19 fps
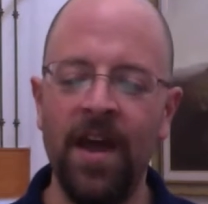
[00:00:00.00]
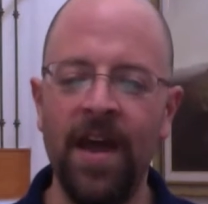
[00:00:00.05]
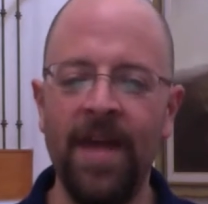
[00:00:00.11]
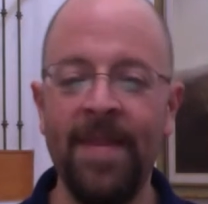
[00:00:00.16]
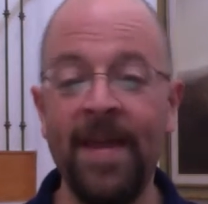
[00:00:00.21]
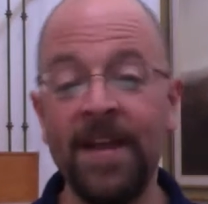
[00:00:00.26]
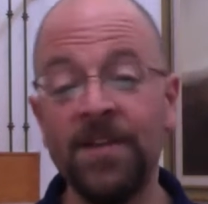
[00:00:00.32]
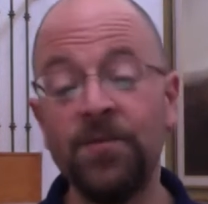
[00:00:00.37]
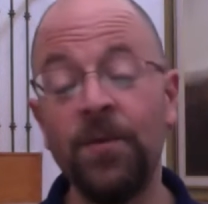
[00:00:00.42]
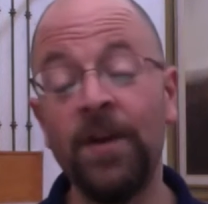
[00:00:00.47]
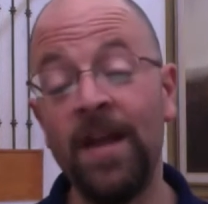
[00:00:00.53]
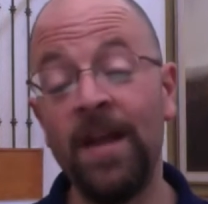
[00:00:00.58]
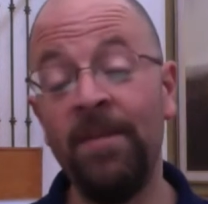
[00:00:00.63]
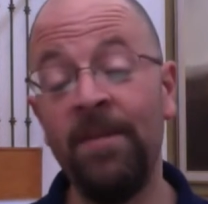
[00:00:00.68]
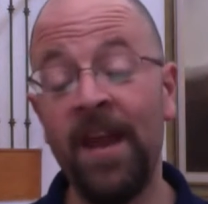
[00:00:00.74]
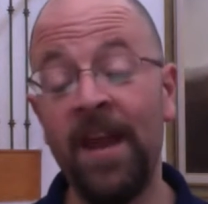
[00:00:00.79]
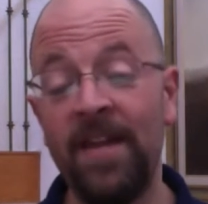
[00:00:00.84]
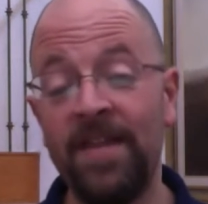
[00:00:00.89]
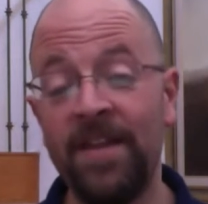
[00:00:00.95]
And that's what
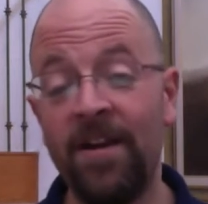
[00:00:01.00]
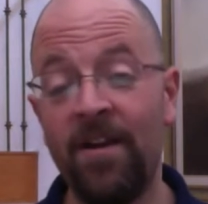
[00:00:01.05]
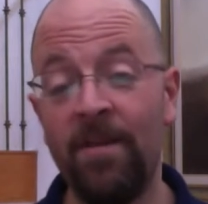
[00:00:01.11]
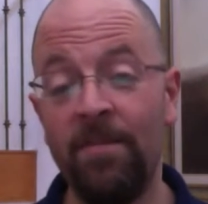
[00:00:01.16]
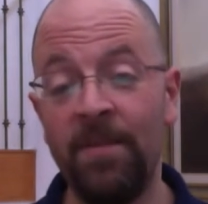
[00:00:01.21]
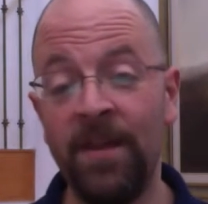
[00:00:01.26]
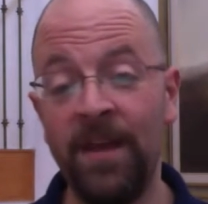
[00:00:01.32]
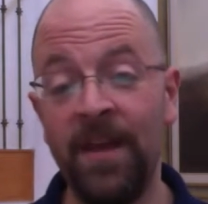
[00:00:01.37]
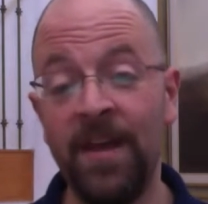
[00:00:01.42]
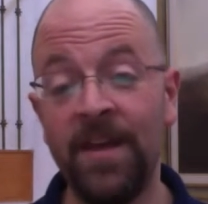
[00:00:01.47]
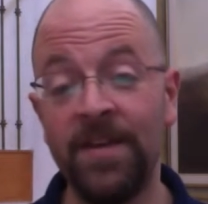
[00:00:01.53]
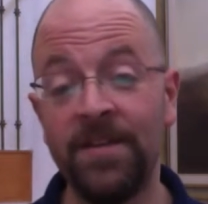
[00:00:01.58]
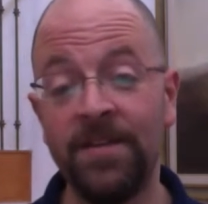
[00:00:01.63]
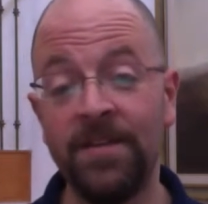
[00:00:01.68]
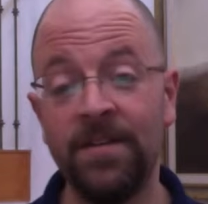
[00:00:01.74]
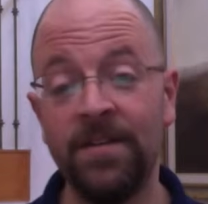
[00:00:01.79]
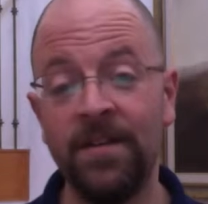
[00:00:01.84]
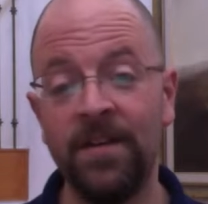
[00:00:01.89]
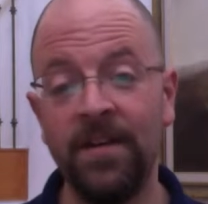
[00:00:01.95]
ABA therapy
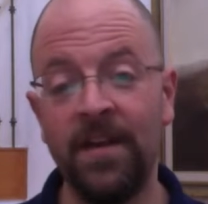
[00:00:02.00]
is.